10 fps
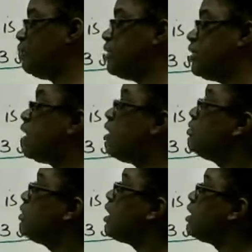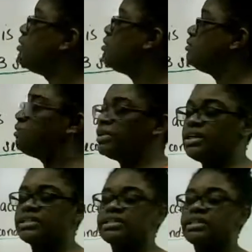we don't know
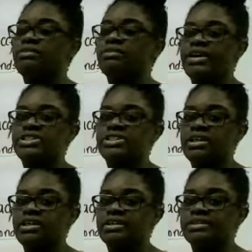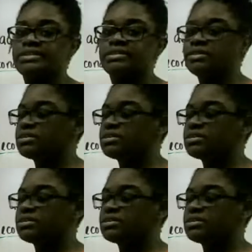what acceleration is.